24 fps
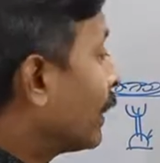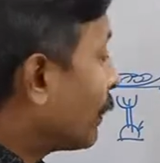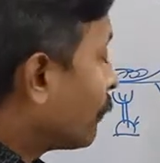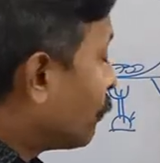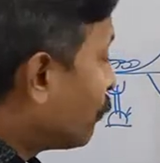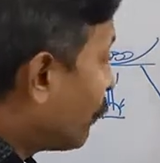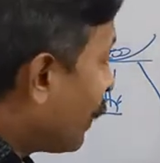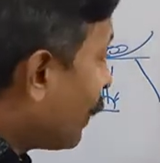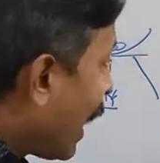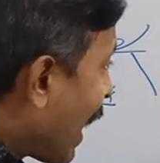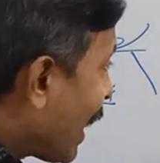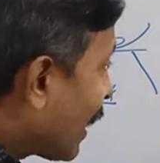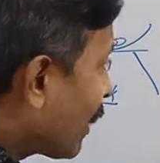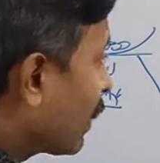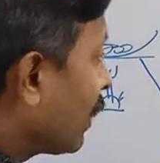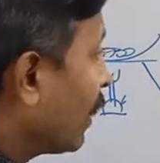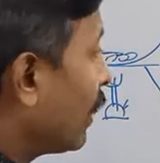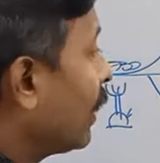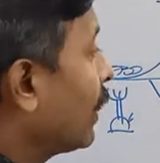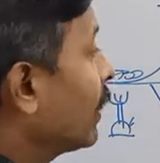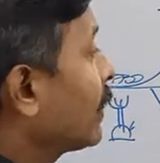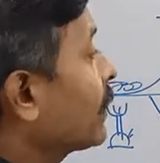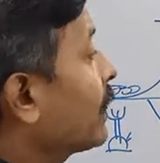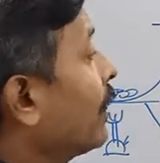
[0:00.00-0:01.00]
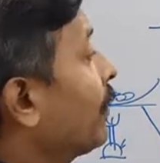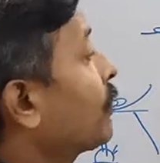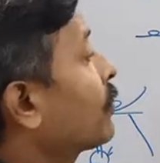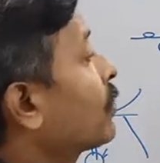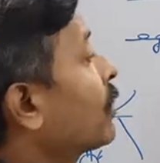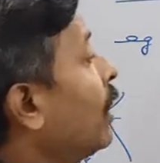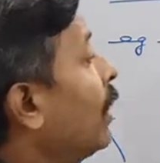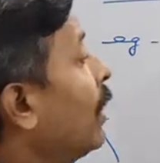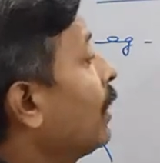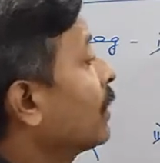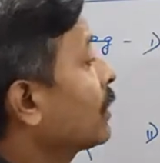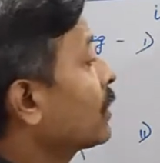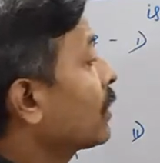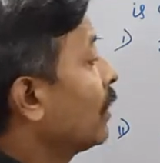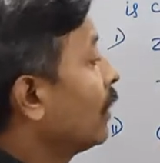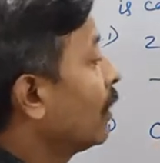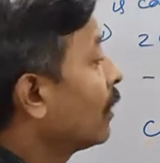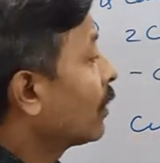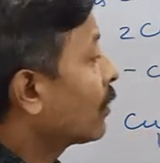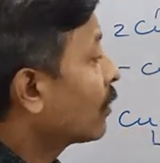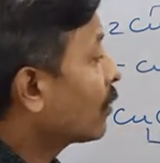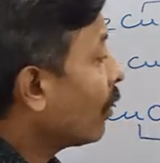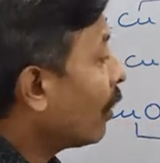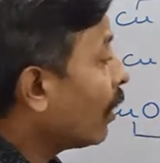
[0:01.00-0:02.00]
black colored substance
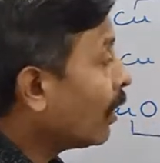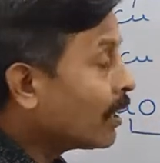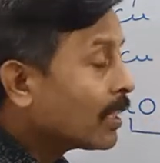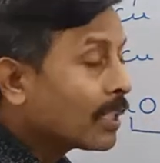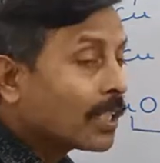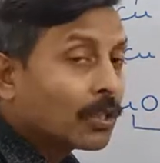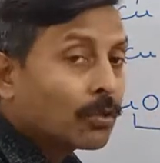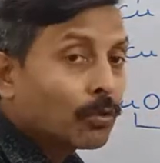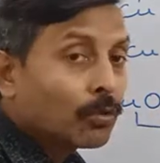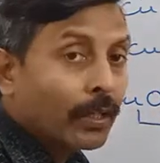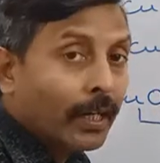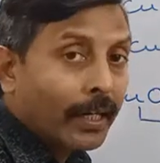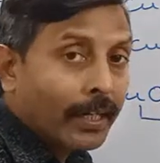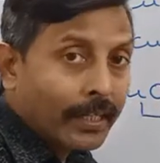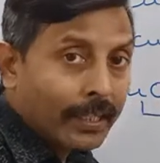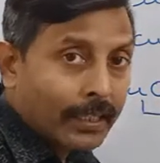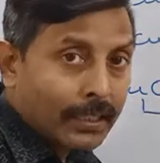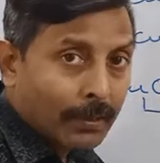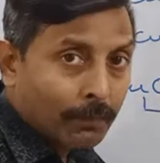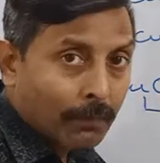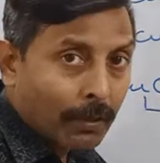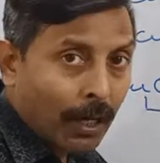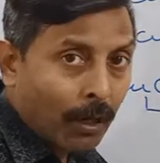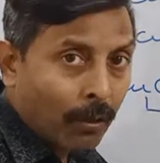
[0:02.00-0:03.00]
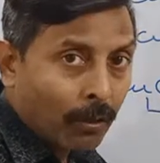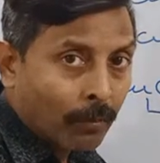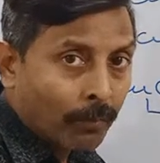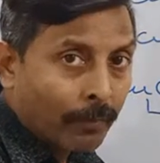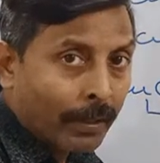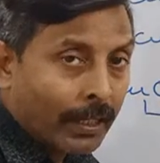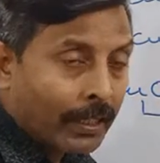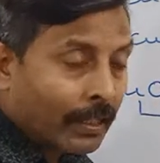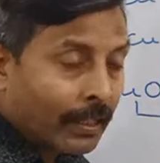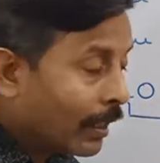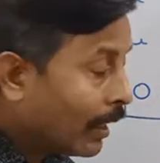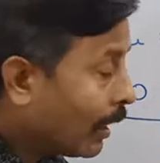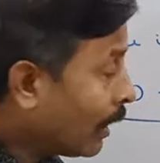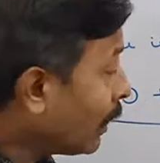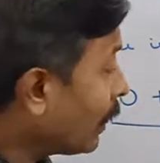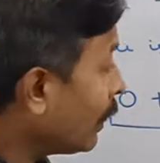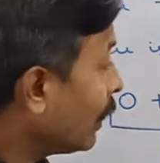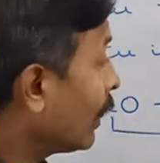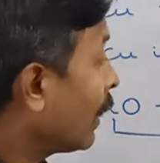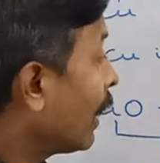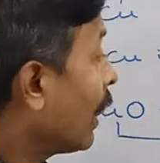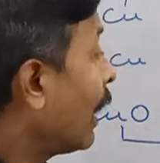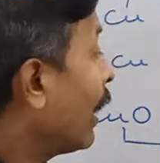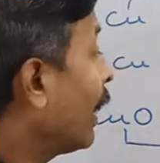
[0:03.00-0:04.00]
turns to reddish brown
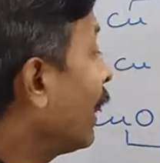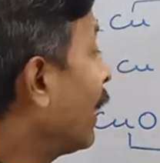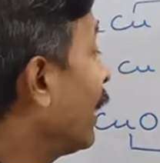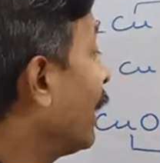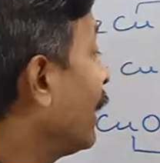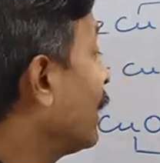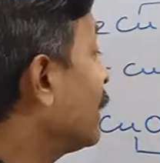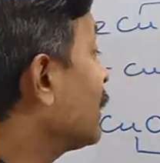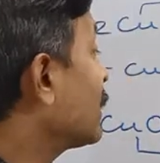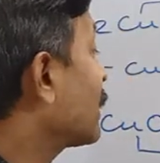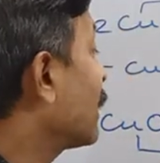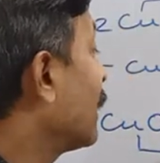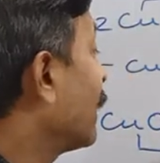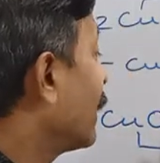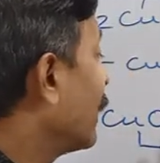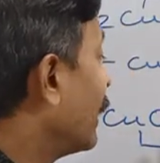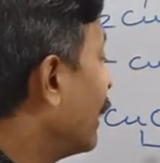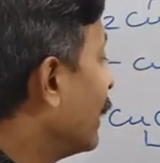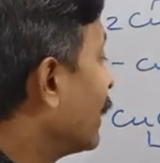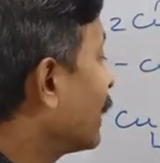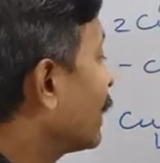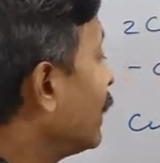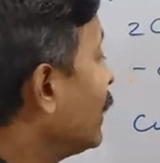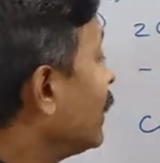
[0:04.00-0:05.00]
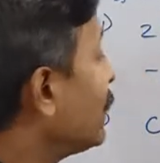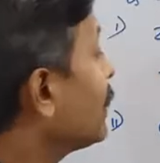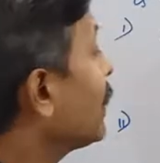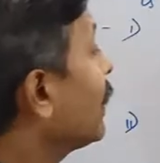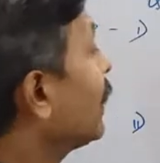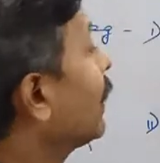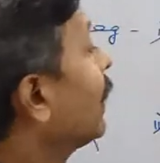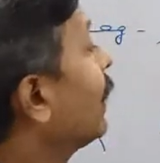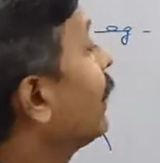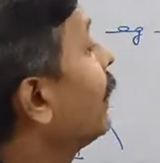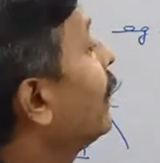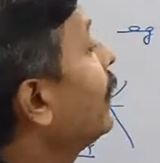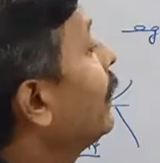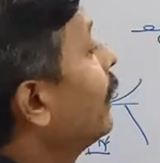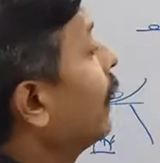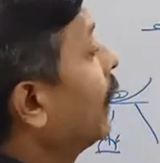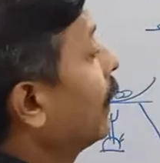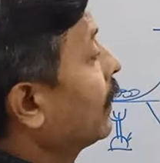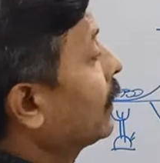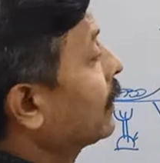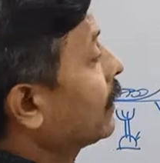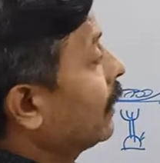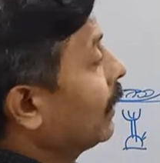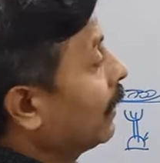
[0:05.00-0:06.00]
metal, hence it is
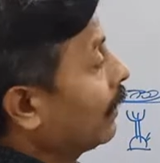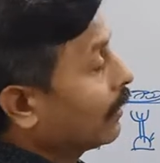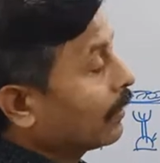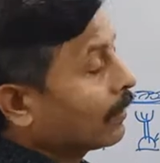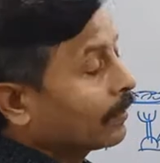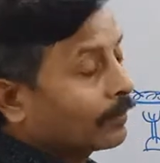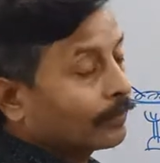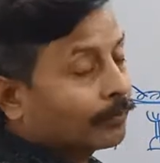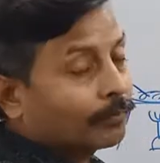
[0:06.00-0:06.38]
reduction.